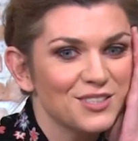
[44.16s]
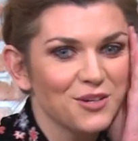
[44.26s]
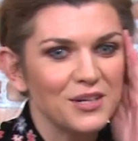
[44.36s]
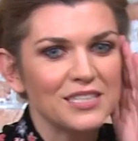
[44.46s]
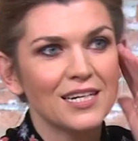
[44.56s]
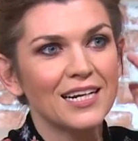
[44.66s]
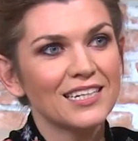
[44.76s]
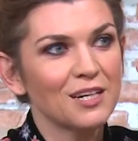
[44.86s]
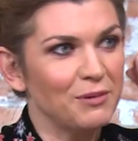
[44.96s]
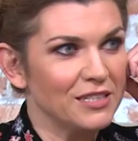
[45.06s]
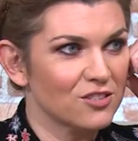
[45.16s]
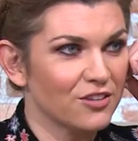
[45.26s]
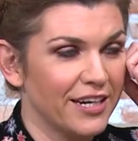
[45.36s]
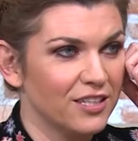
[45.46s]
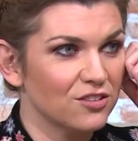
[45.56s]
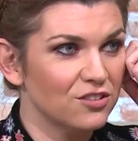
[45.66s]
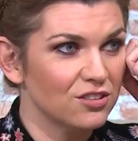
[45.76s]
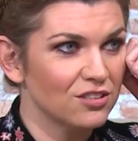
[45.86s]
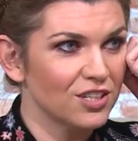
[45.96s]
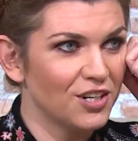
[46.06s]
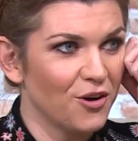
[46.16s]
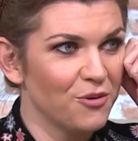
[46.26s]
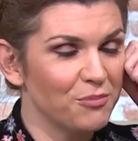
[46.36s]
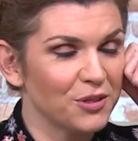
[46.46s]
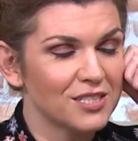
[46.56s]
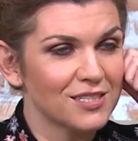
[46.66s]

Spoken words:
So it's a little bit strange, you know, but...